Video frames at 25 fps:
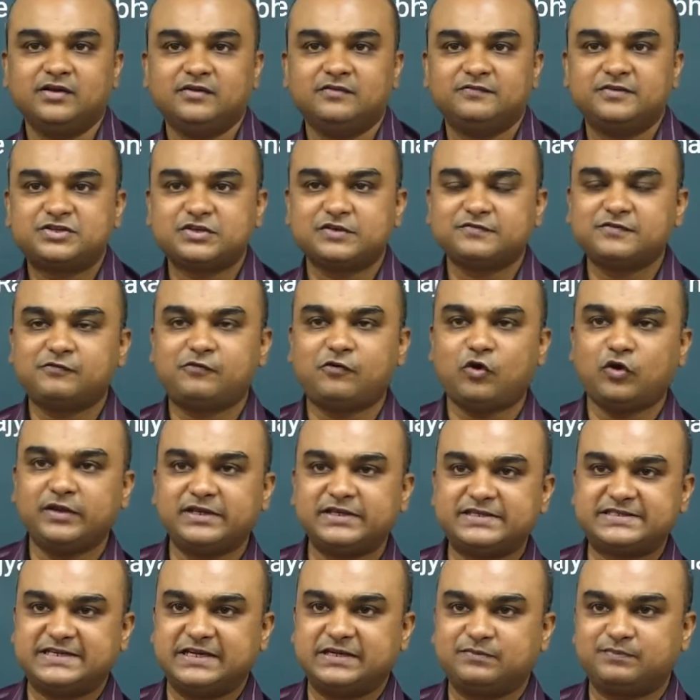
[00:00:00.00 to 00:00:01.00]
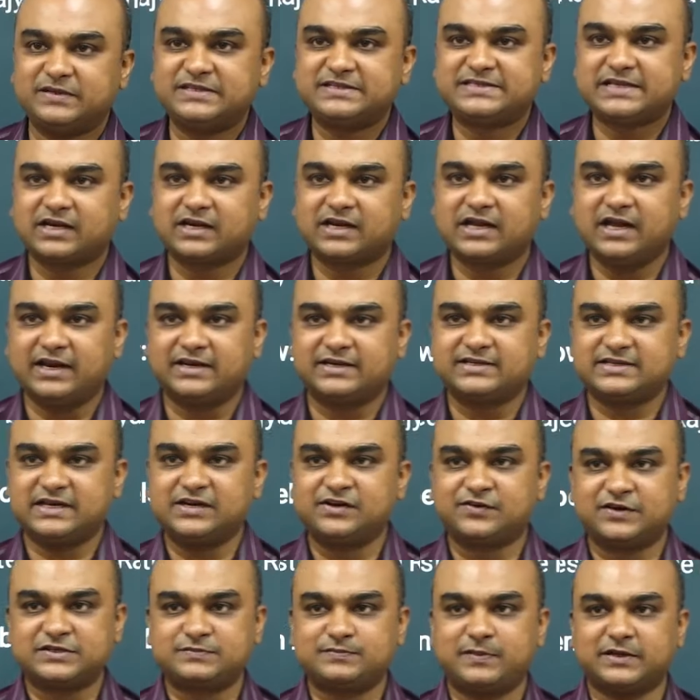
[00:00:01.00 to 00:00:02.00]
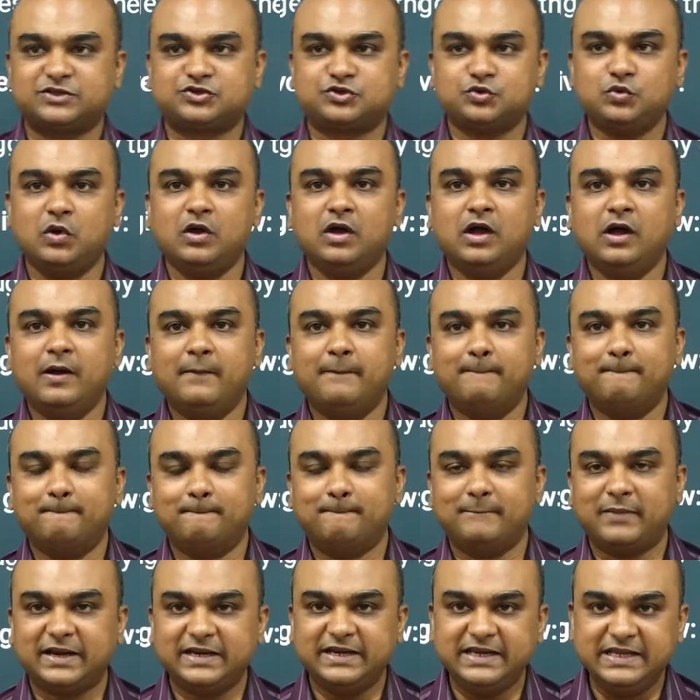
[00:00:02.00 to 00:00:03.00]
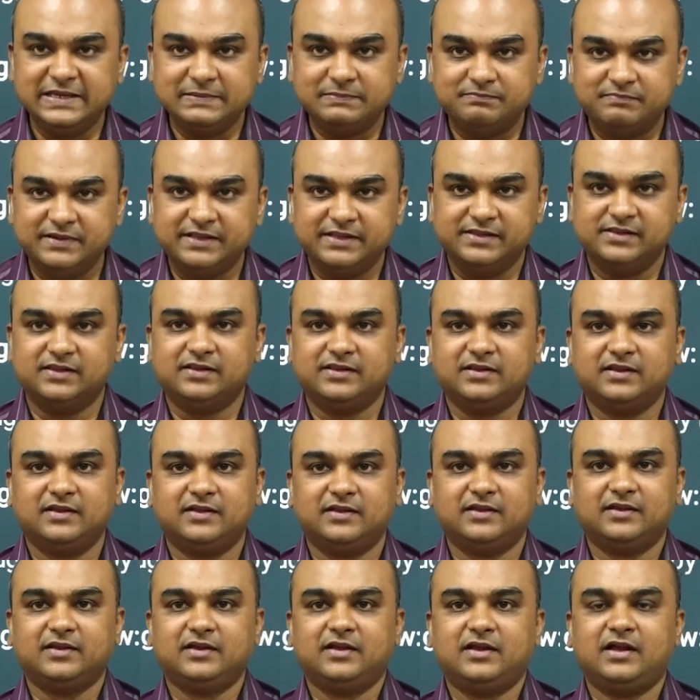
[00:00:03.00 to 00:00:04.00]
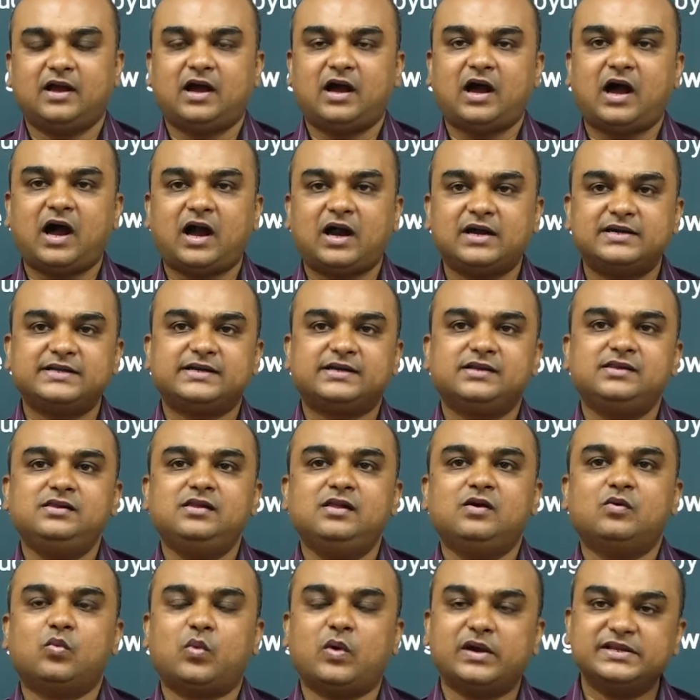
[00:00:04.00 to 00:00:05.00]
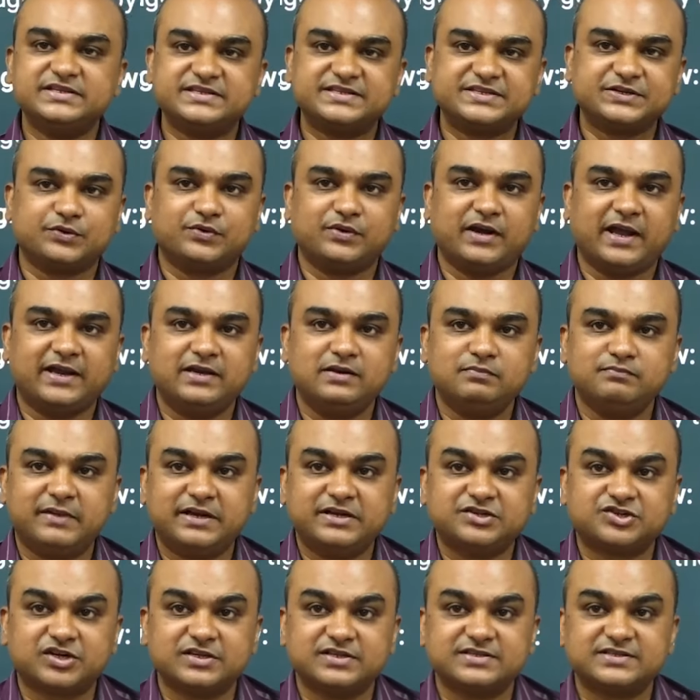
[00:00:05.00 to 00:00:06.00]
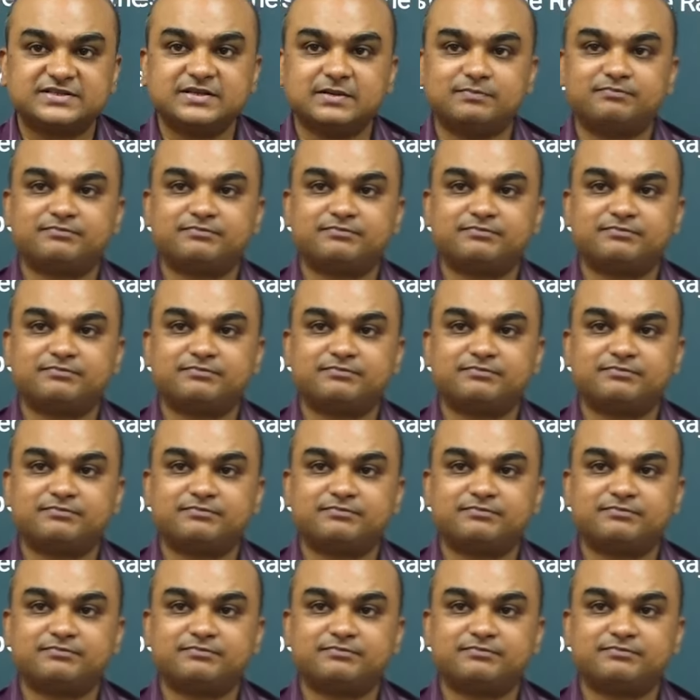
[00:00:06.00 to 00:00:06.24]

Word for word: Which of the following statements are correct in respect to money bill? Article one oh nine mentions the